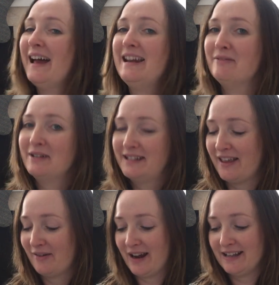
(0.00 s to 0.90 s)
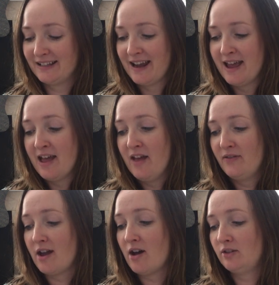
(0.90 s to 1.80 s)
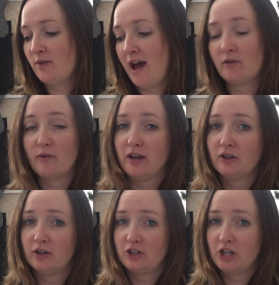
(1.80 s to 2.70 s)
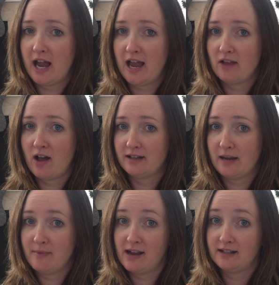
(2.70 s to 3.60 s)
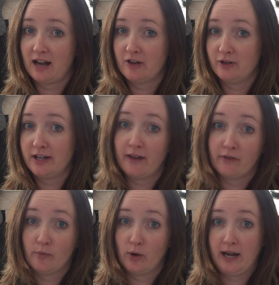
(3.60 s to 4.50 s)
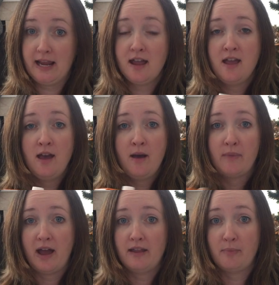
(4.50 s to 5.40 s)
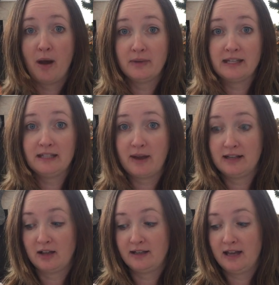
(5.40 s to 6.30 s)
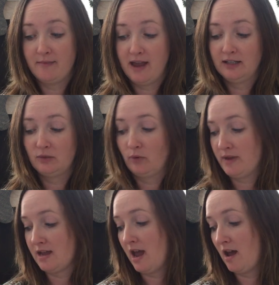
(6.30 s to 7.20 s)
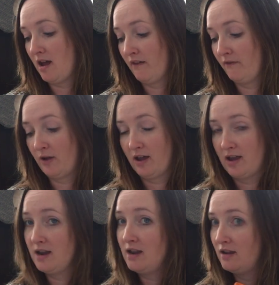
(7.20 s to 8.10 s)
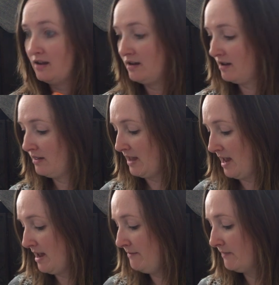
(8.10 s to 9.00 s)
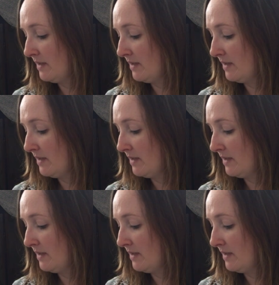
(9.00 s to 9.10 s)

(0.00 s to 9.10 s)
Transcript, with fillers: I never say that right. They also have a regular chai latte mix that I drink every morning, but the pumpkin spice latte mix will be a fun thing.